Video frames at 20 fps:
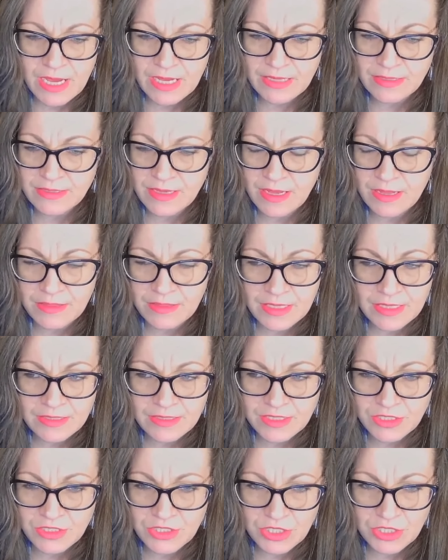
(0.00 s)
had nothing
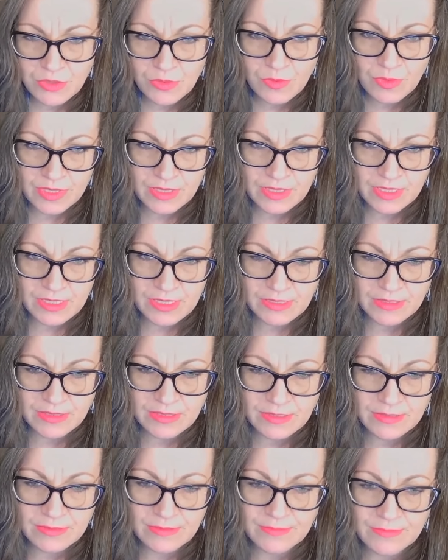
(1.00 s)
to do with it.
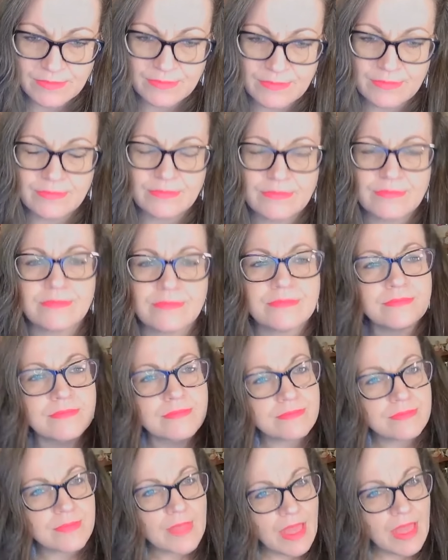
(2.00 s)

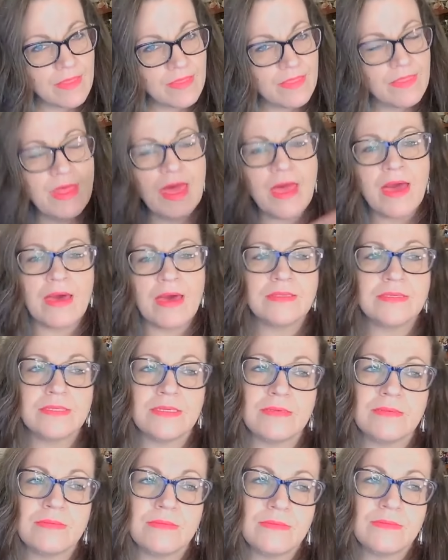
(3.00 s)
And that,
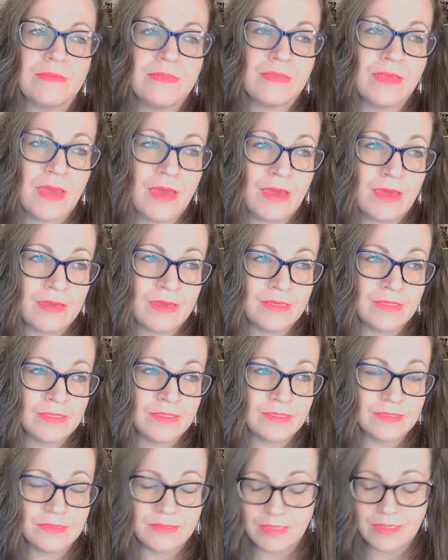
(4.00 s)
guys,
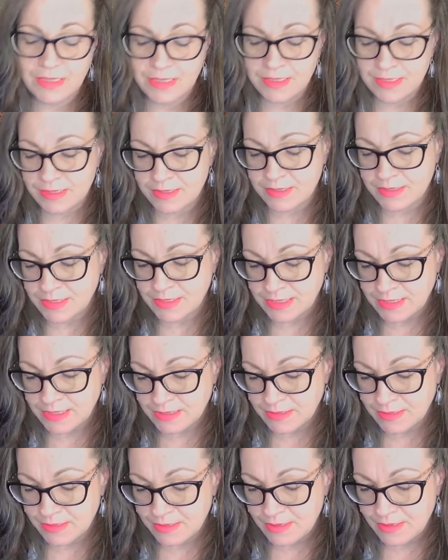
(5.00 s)
is
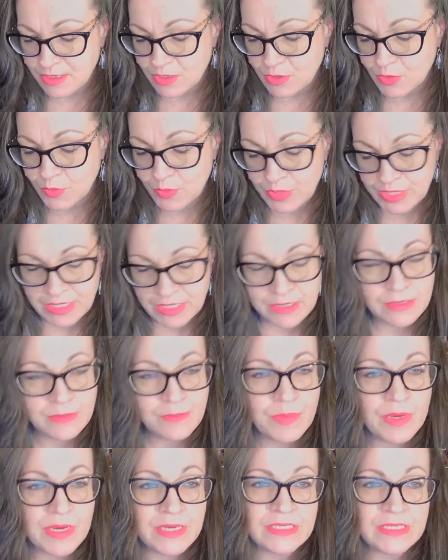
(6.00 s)
written
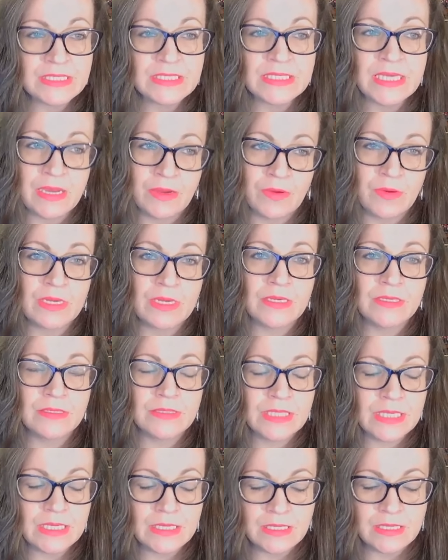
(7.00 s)
by Sarah,
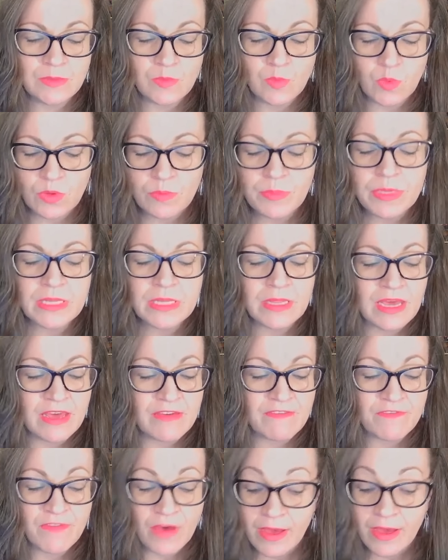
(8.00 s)
the woman that
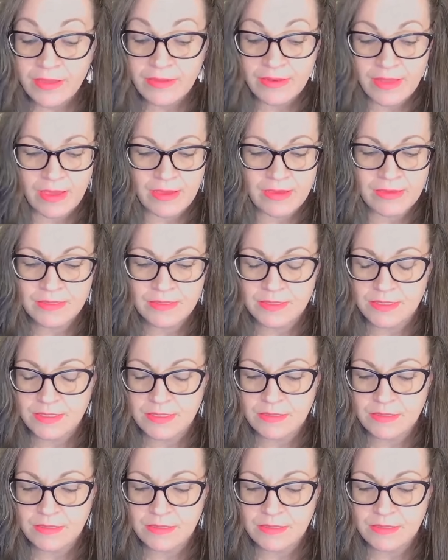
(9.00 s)
financed